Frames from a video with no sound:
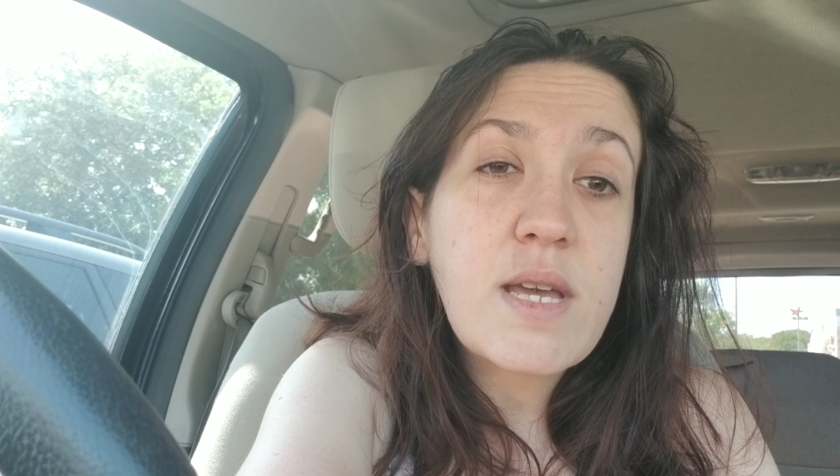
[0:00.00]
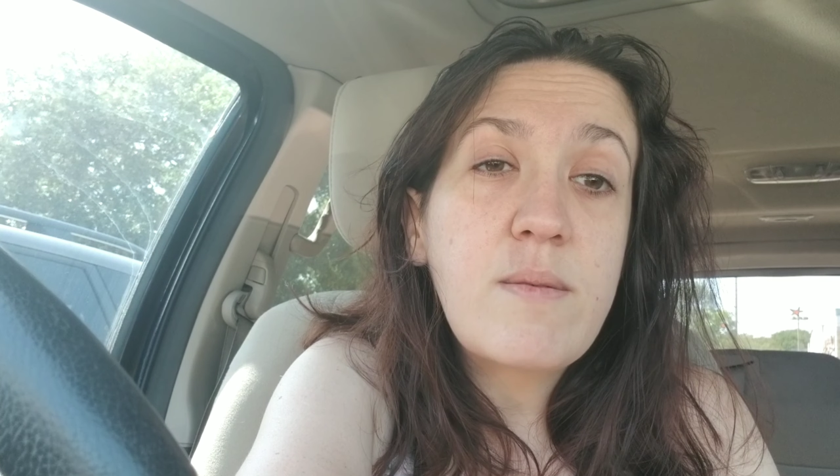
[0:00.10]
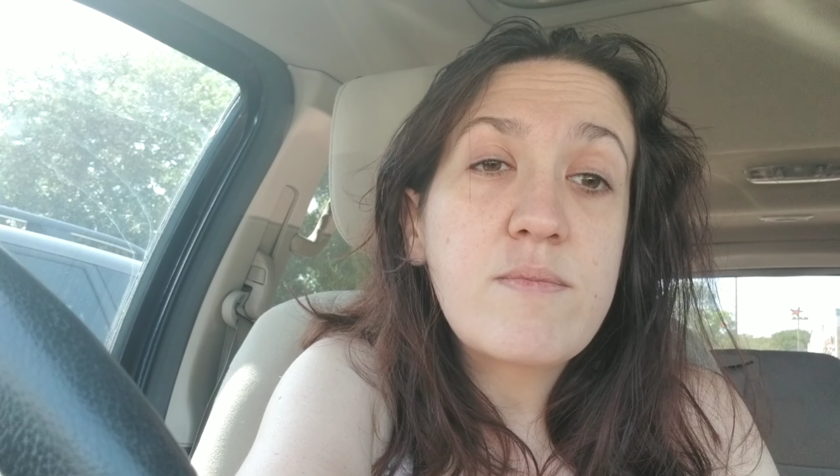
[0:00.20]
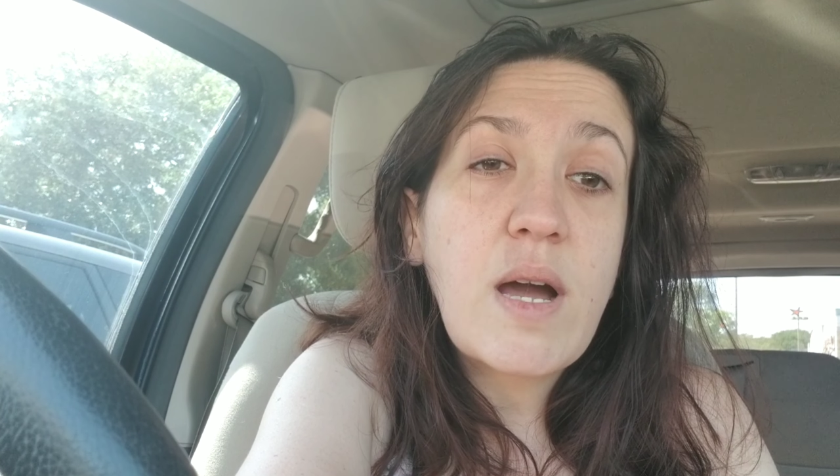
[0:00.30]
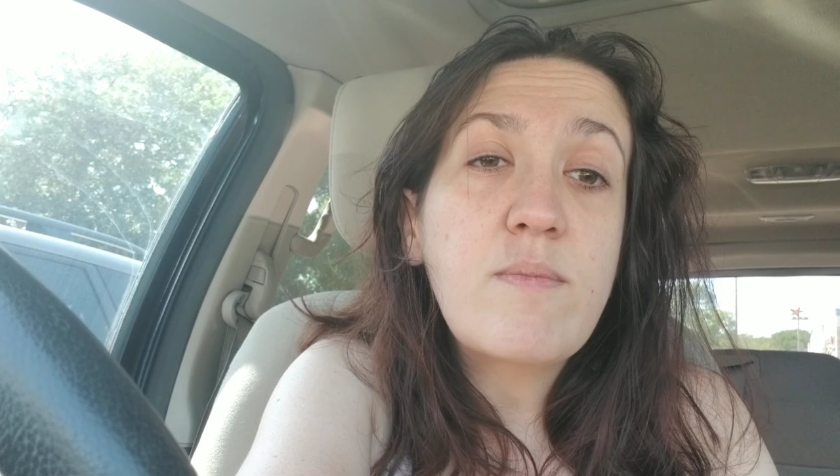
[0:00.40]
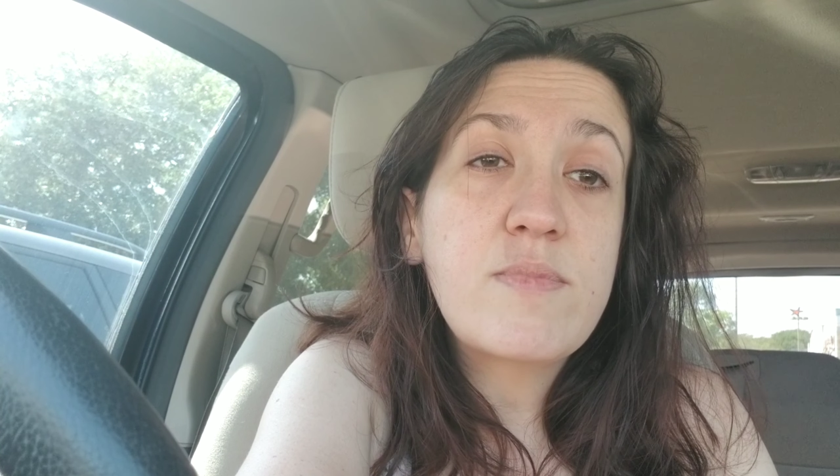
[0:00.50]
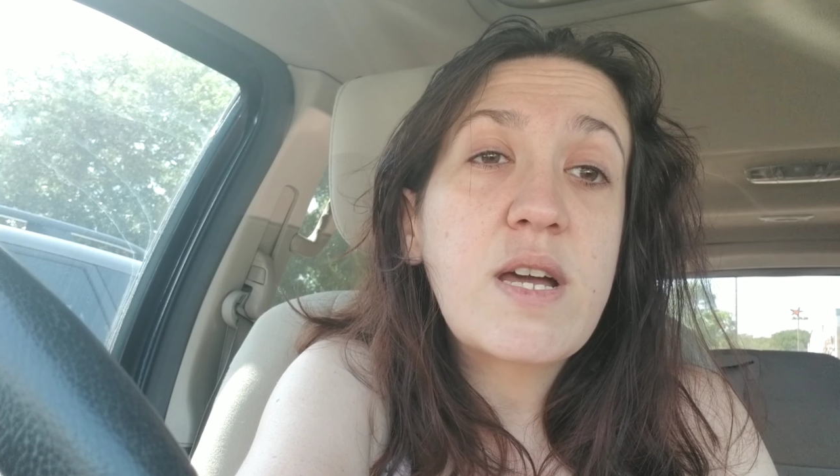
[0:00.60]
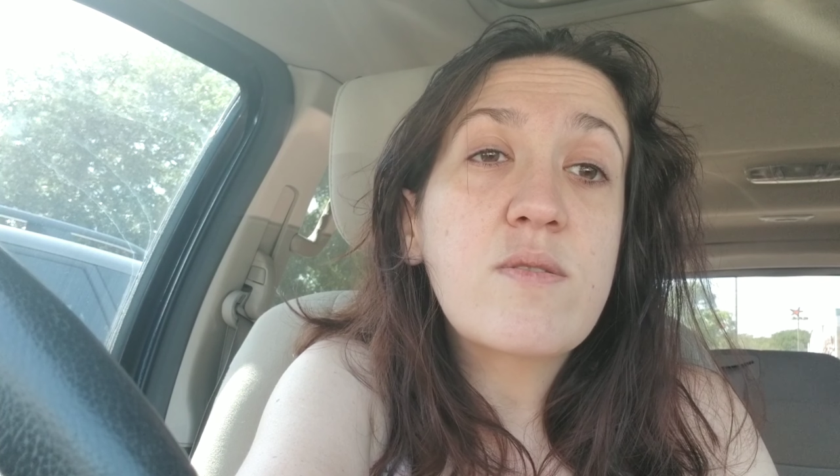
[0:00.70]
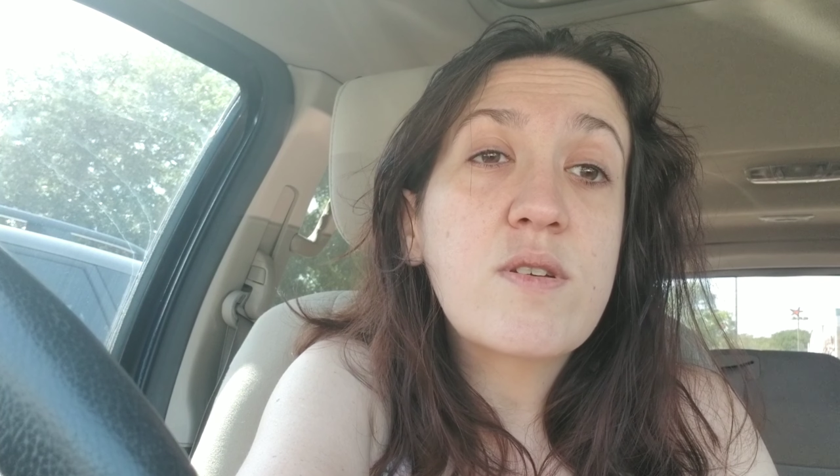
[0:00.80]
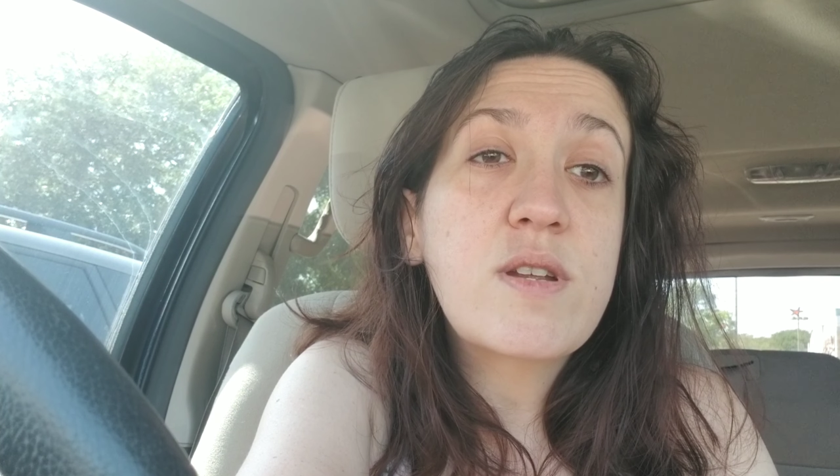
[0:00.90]
I'm, I'm
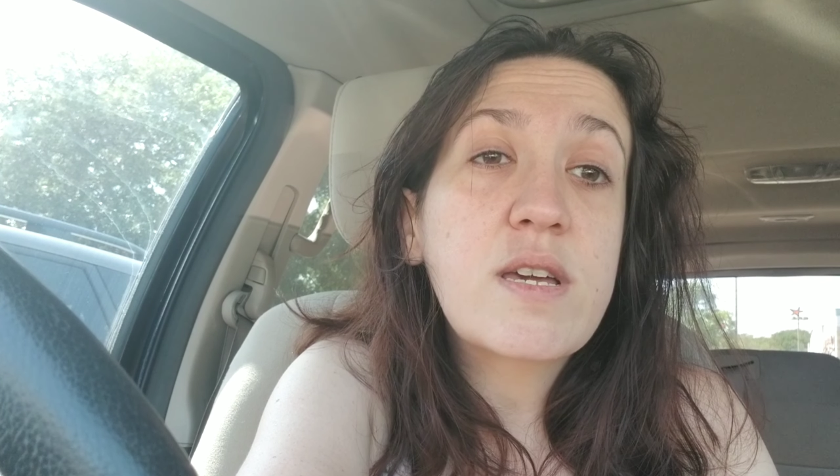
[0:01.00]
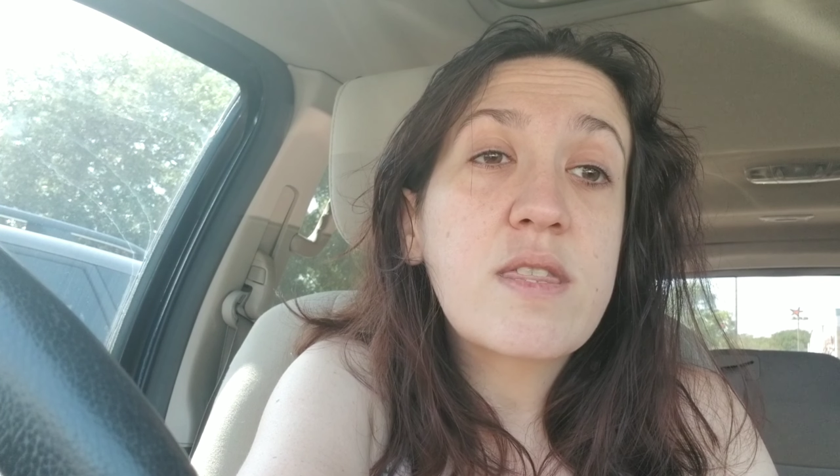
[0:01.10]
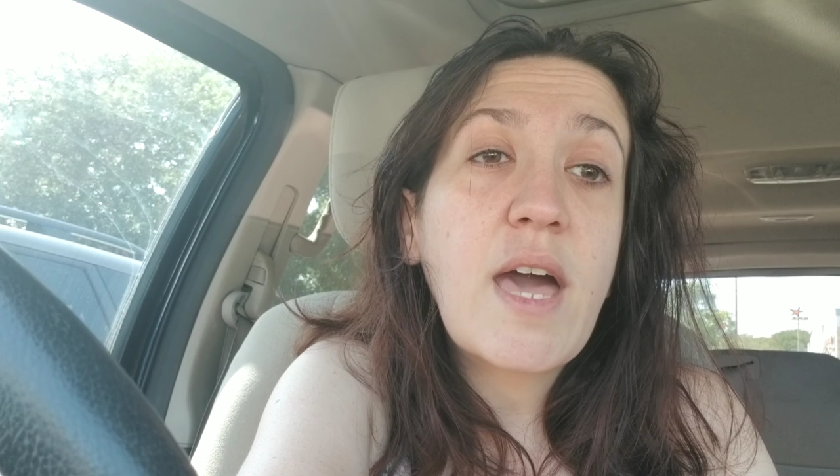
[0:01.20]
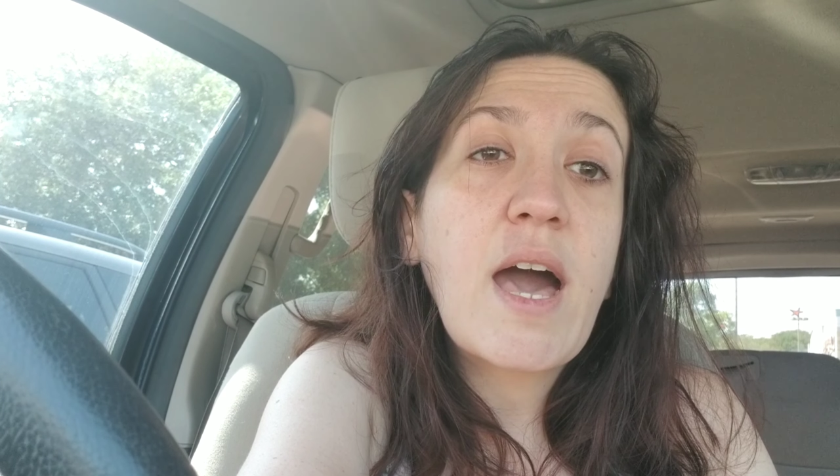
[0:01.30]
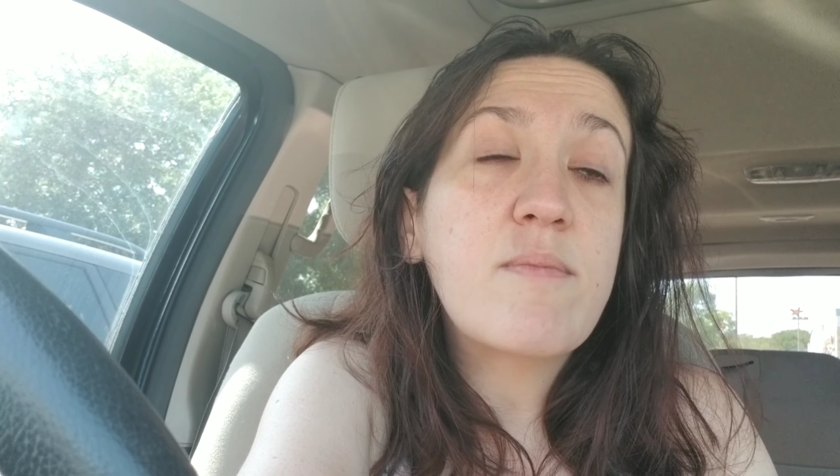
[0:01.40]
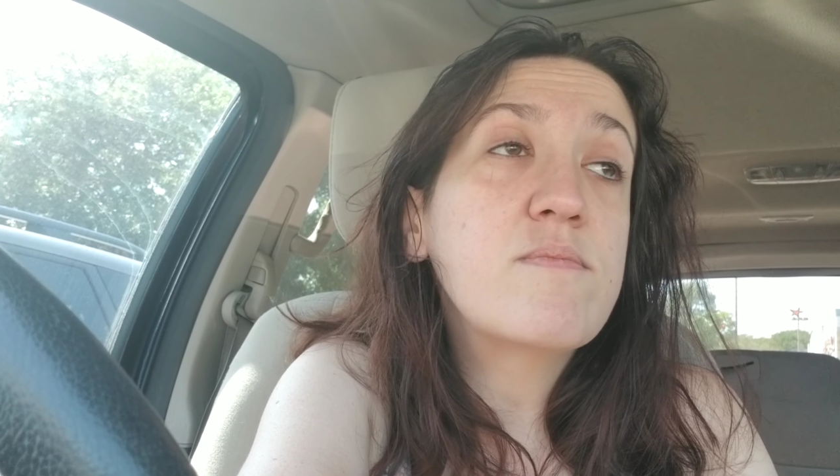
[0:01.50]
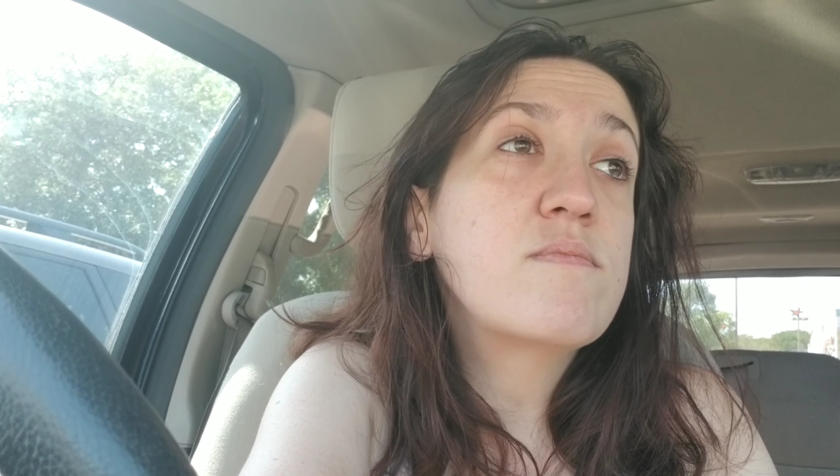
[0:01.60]
downloading the app